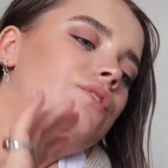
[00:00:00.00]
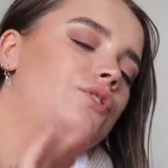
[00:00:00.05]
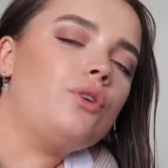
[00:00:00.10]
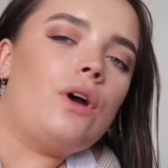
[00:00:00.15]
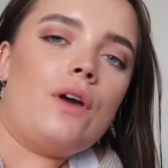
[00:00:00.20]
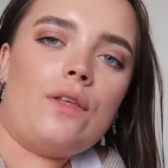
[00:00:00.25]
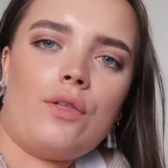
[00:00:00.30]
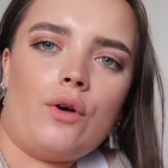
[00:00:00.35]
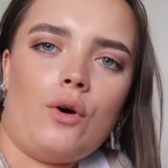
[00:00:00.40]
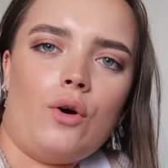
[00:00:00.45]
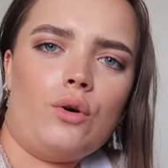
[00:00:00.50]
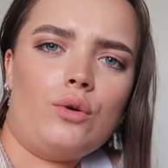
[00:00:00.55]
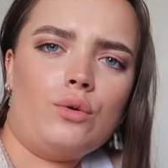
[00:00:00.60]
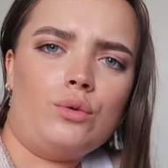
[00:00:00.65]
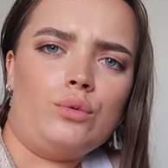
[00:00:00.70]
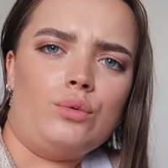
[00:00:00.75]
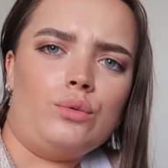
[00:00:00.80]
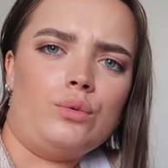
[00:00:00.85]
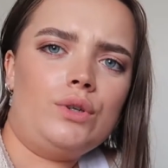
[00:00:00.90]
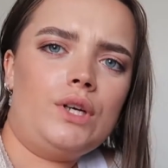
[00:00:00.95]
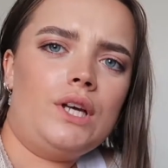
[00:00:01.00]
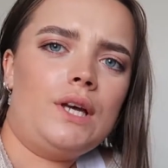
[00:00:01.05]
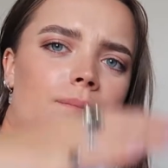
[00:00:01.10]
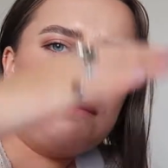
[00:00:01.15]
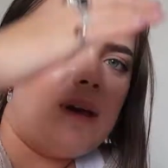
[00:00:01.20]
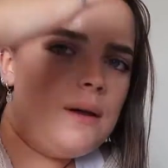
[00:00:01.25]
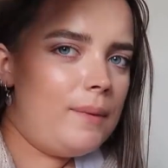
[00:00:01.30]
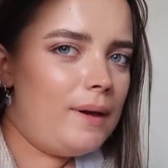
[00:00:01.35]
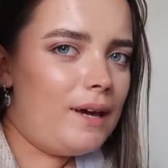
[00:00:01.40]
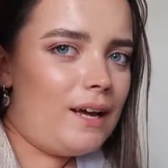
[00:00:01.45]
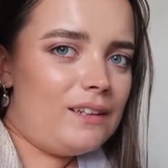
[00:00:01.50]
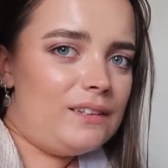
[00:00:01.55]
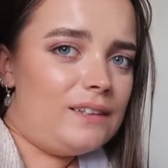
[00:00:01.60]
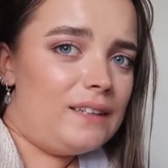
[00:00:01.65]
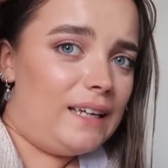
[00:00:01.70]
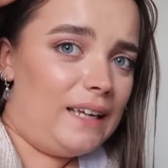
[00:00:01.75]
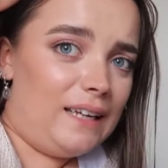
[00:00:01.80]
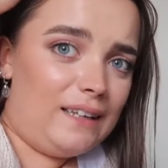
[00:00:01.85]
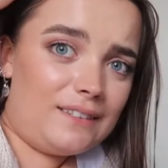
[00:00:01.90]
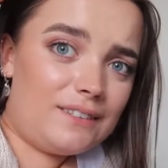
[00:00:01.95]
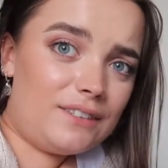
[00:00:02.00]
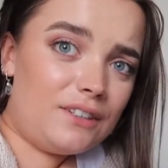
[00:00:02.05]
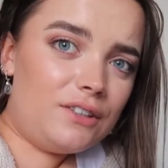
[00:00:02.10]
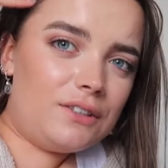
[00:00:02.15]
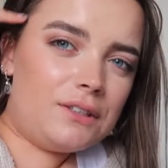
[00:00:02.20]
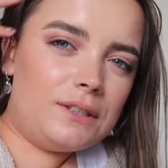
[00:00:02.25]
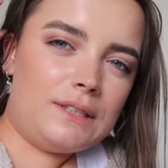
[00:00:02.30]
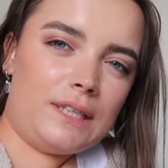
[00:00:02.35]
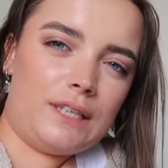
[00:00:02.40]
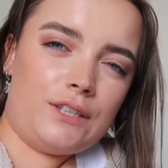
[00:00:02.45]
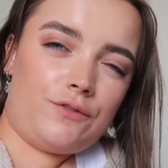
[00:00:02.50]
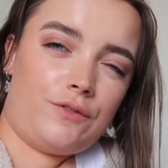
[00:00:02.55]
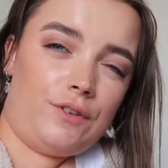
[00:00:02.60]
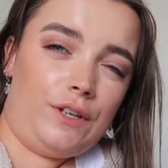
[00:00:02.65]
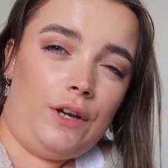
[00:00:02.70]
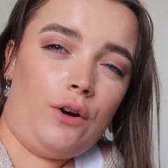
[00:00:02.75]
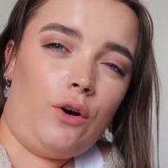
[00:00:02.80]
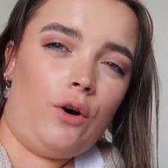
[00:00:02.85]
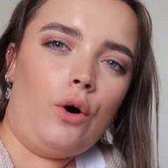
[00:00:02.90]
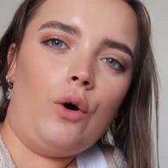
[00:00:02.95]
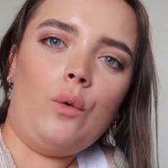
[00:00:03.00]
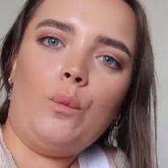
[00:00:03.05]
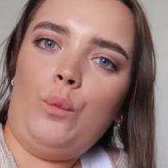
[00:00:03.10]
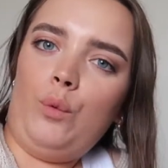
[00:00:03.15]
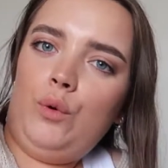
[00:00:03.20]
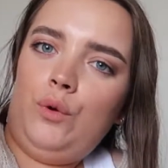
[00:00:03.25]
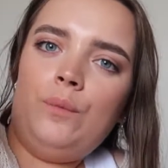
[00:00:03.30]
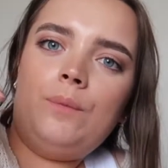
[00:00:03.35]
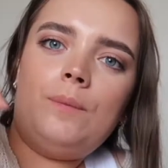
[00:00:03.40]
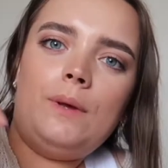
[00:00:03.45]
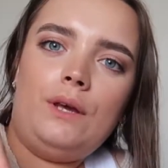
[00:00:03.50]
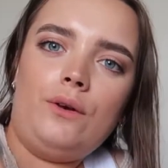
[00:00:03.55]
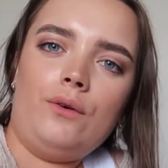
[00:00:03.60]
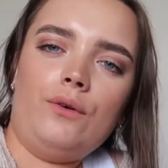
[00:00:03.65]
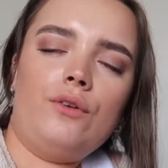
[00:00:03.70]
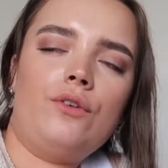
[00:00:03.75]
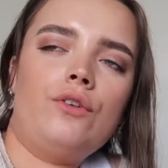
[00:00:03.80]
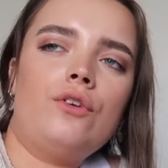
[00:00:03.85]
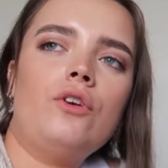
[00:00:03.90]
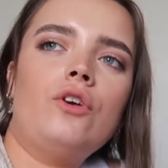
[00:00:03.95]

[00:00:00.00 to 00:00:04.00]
I thought, oh, maybe a laser, because that's really hot, wouldn't be good.